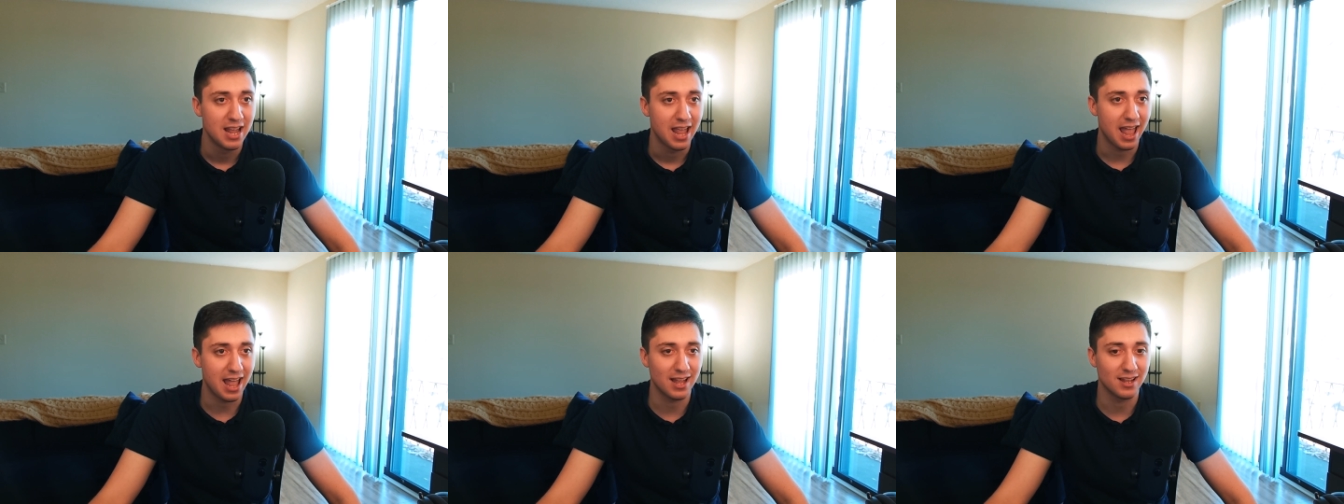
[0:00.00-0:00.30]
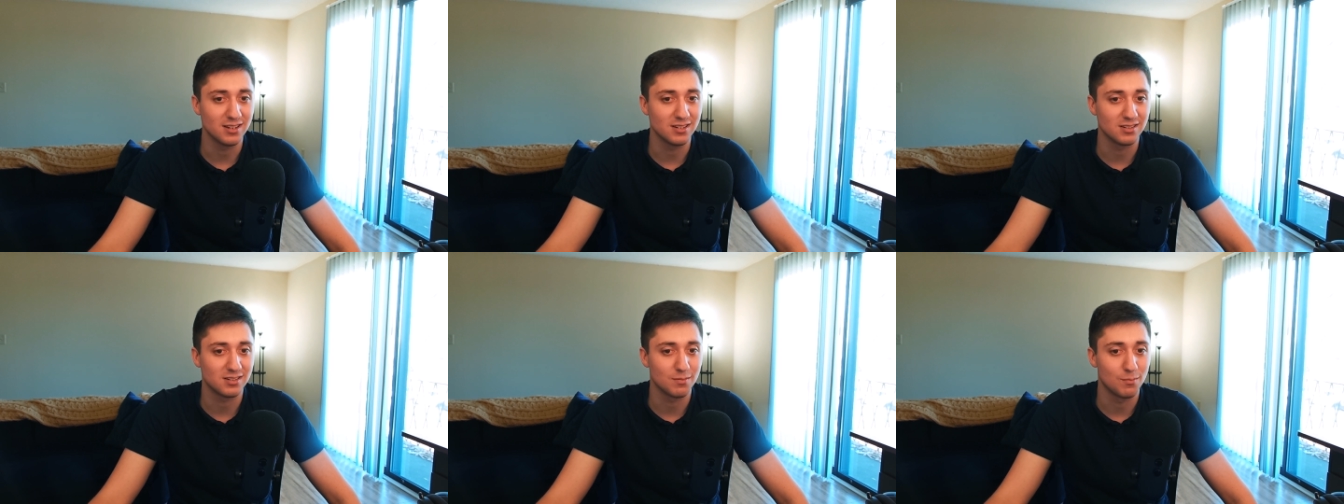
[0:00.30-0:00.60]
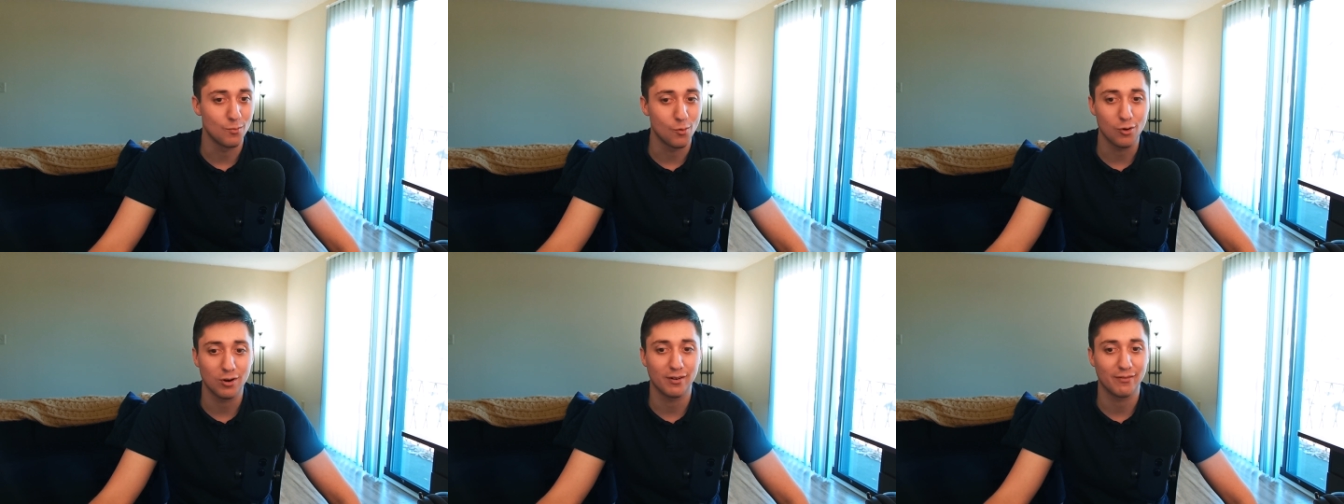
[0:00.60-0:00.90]
and
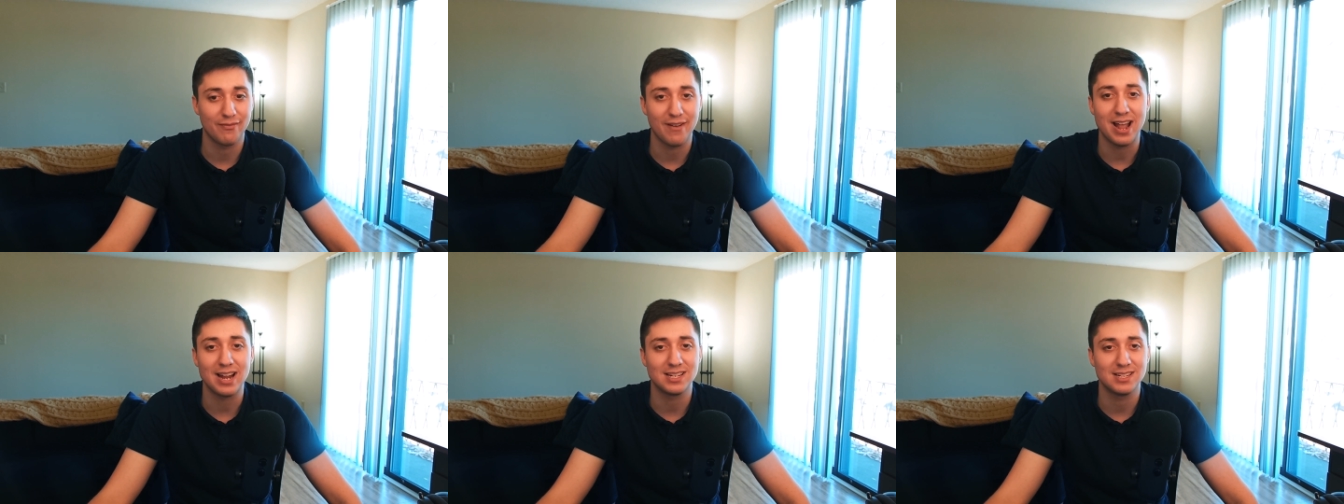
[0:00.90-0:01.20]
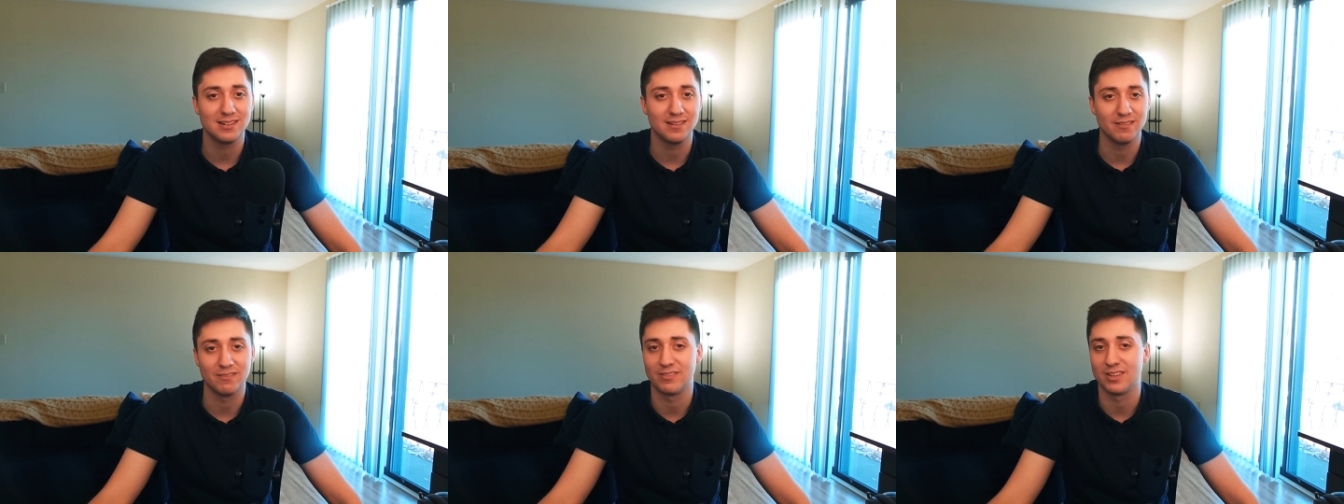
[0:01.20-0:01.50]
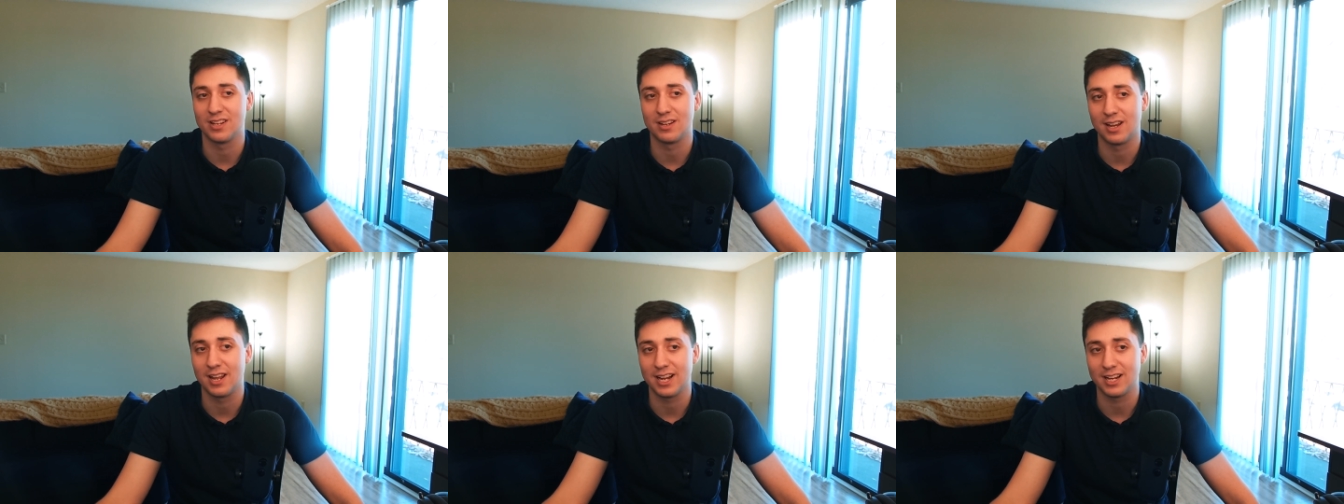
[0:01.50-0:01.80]
more effective
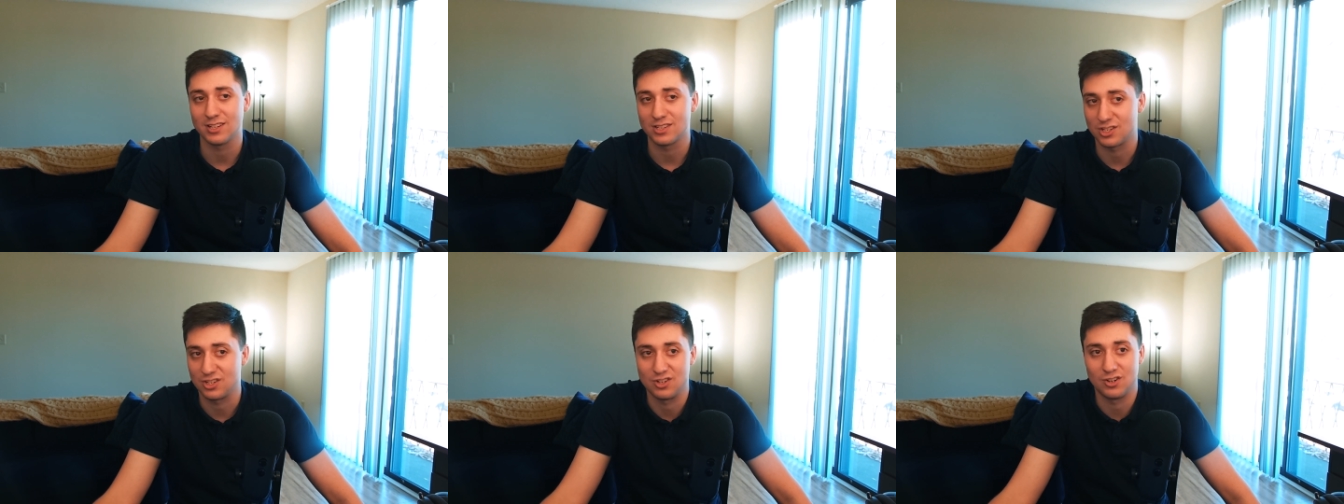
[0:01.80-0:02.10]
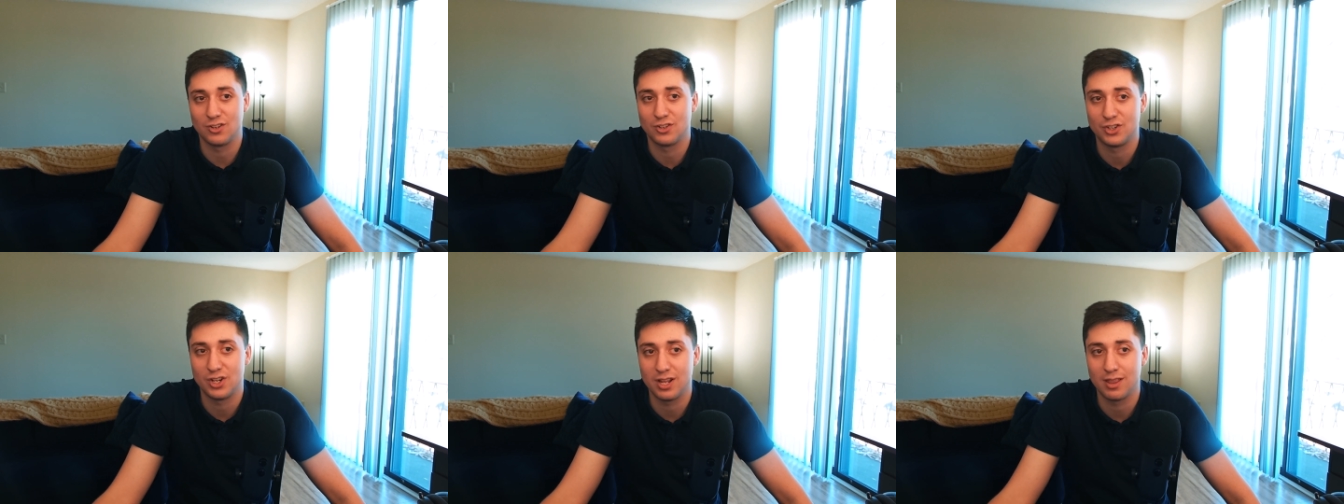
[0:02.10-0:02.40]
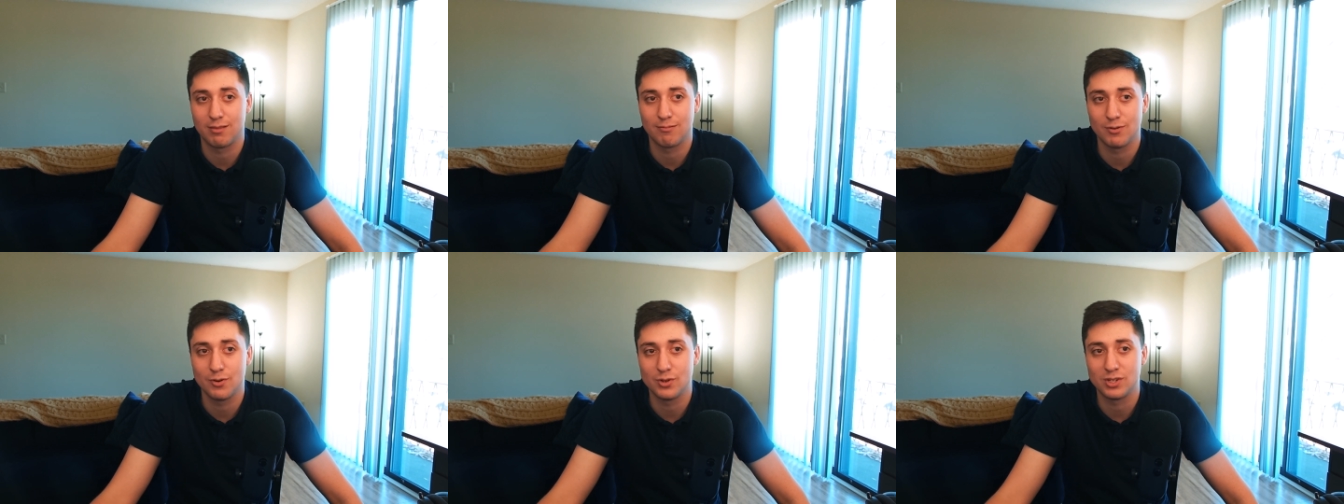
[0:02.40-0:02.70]
than like
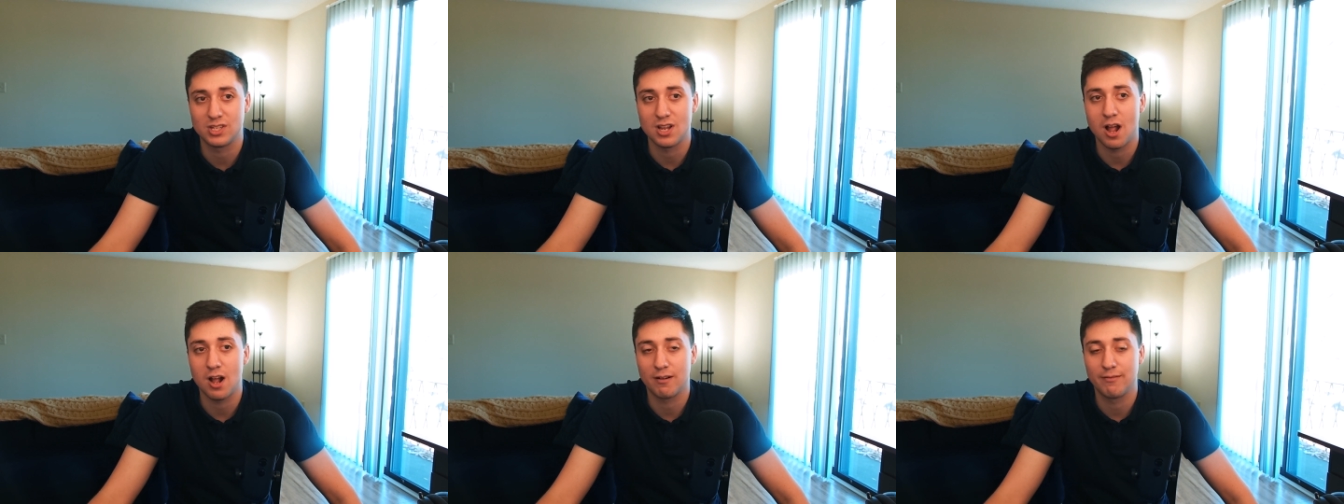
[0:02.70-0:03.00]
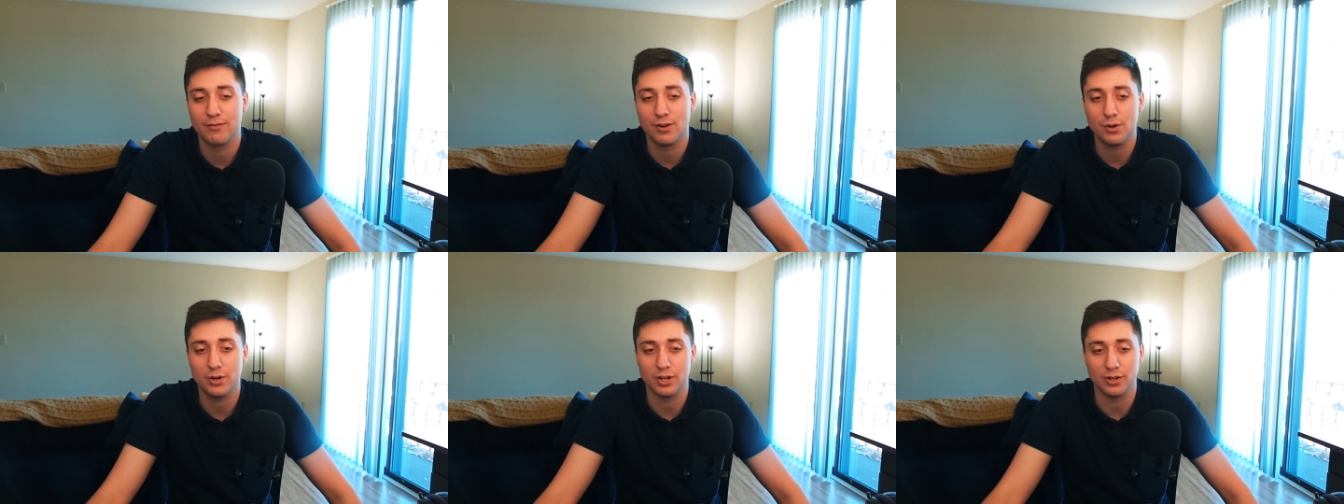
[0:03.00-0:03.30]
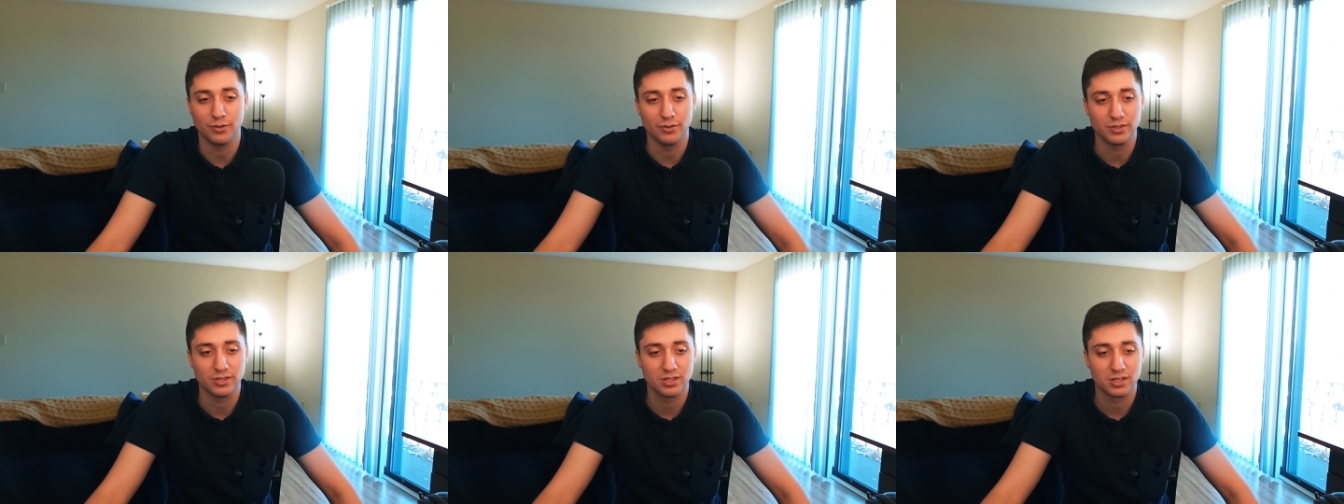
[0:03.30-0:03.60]
searching through stock
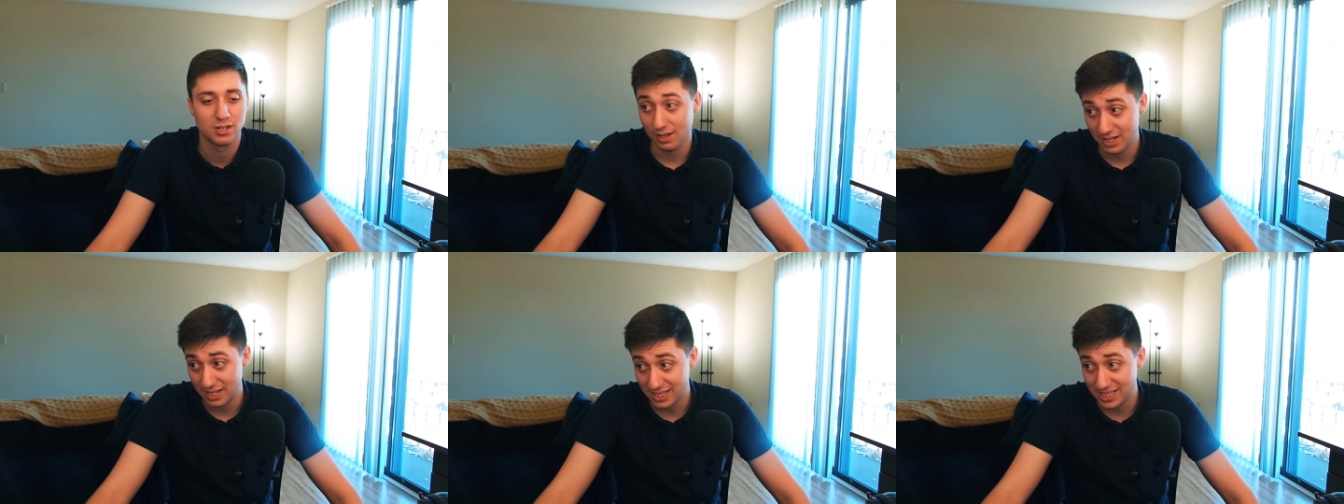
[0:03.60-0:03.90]
photos.